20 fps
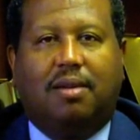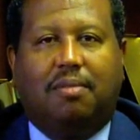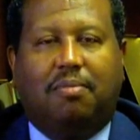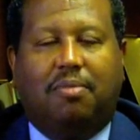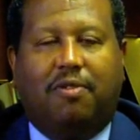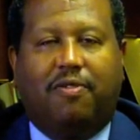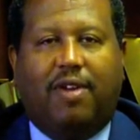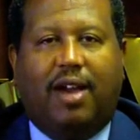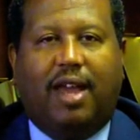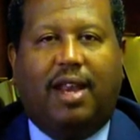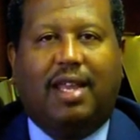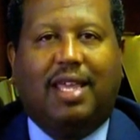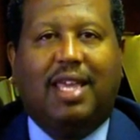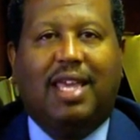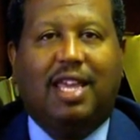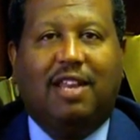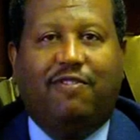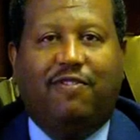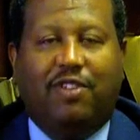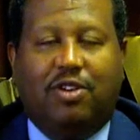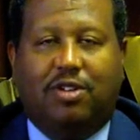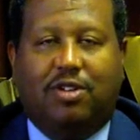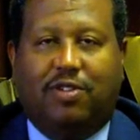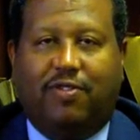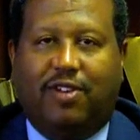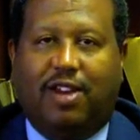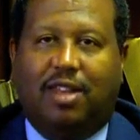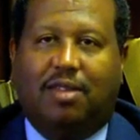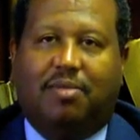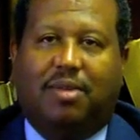provided infill
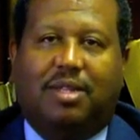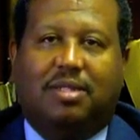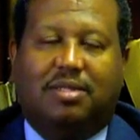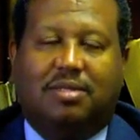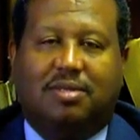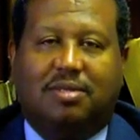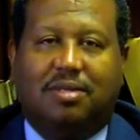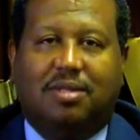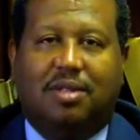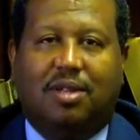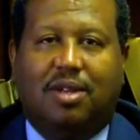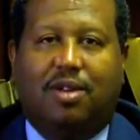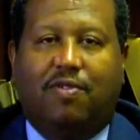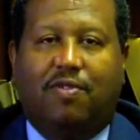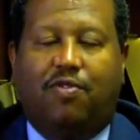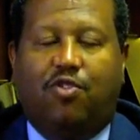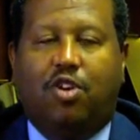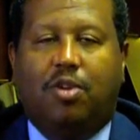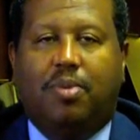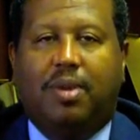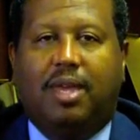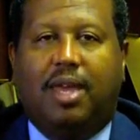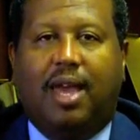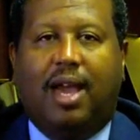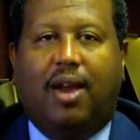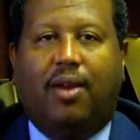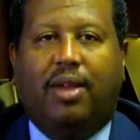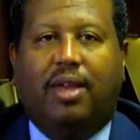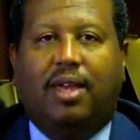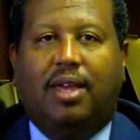development. Fort Bend
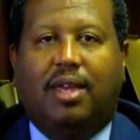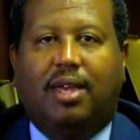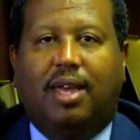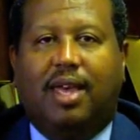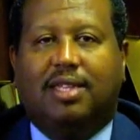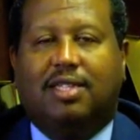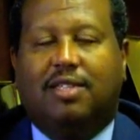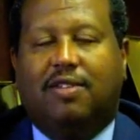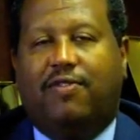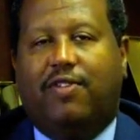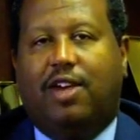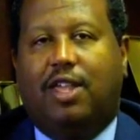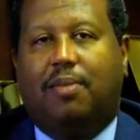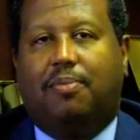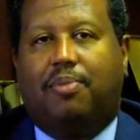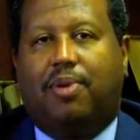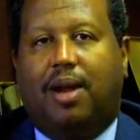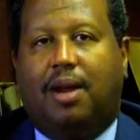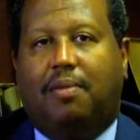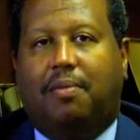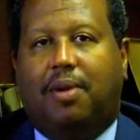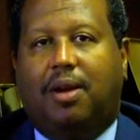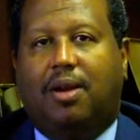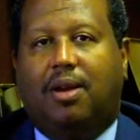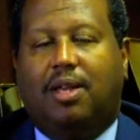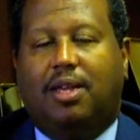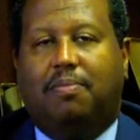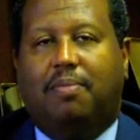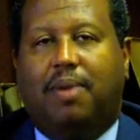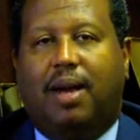County has developed
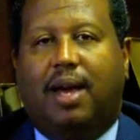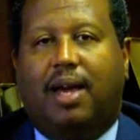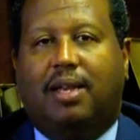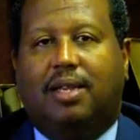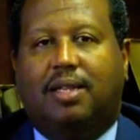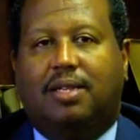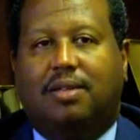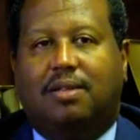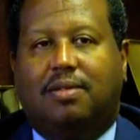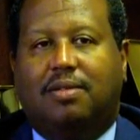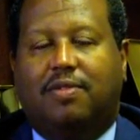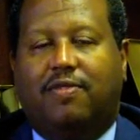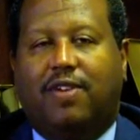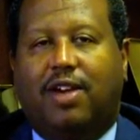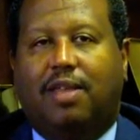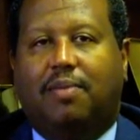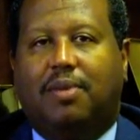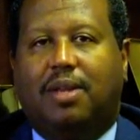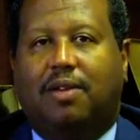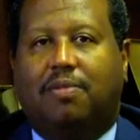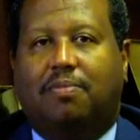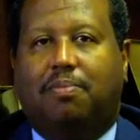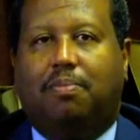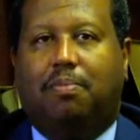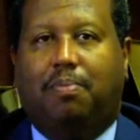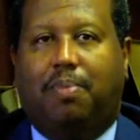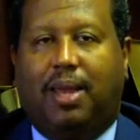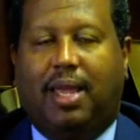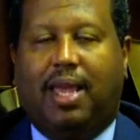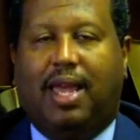primarily by the development of
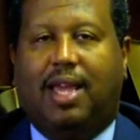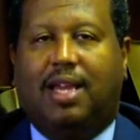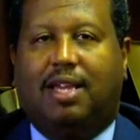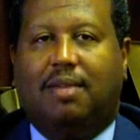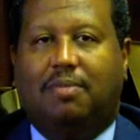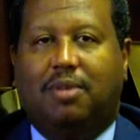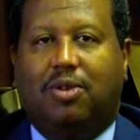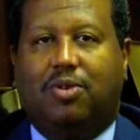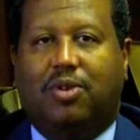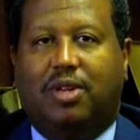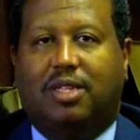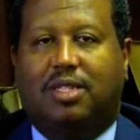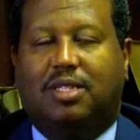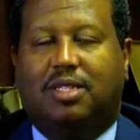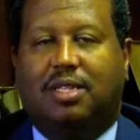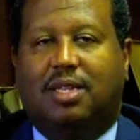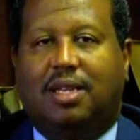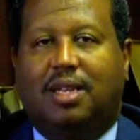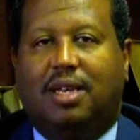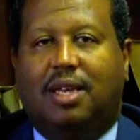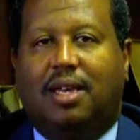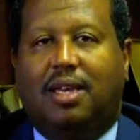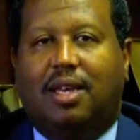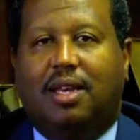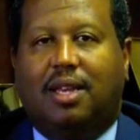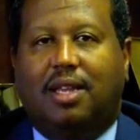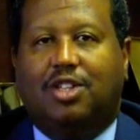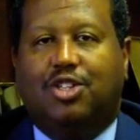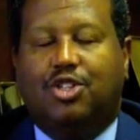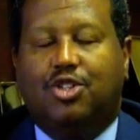planned communities.
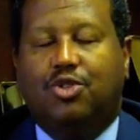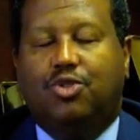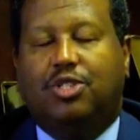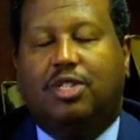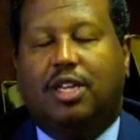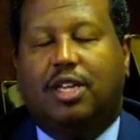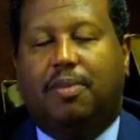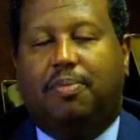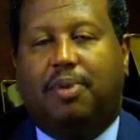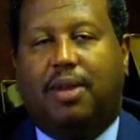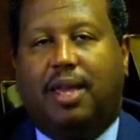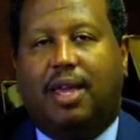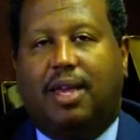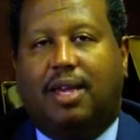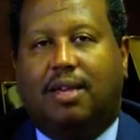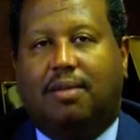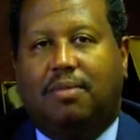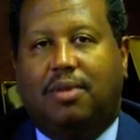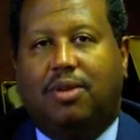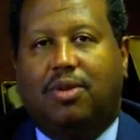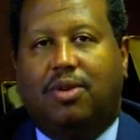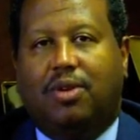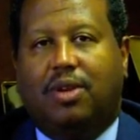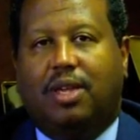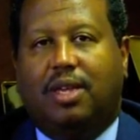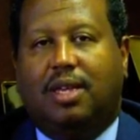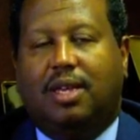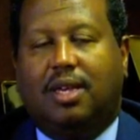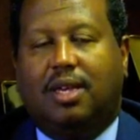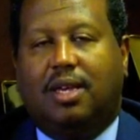And it's usually a planned
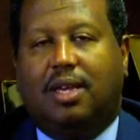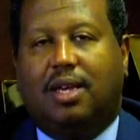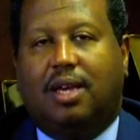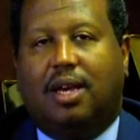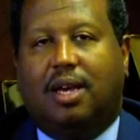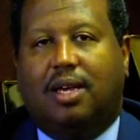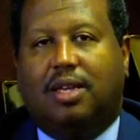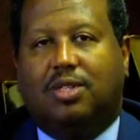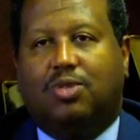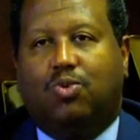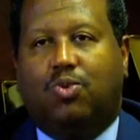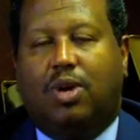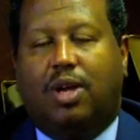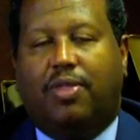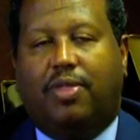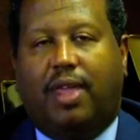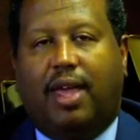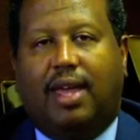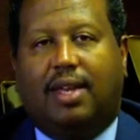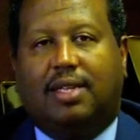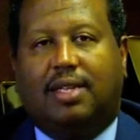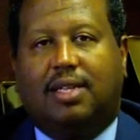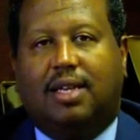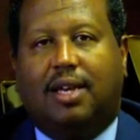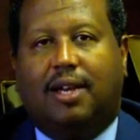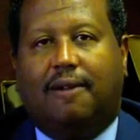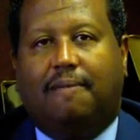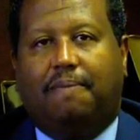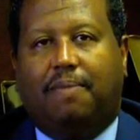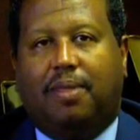community is one that
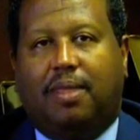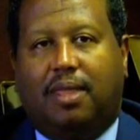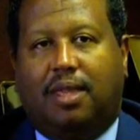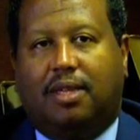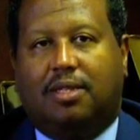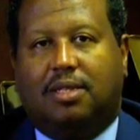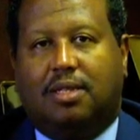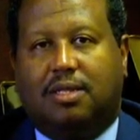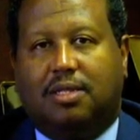there's a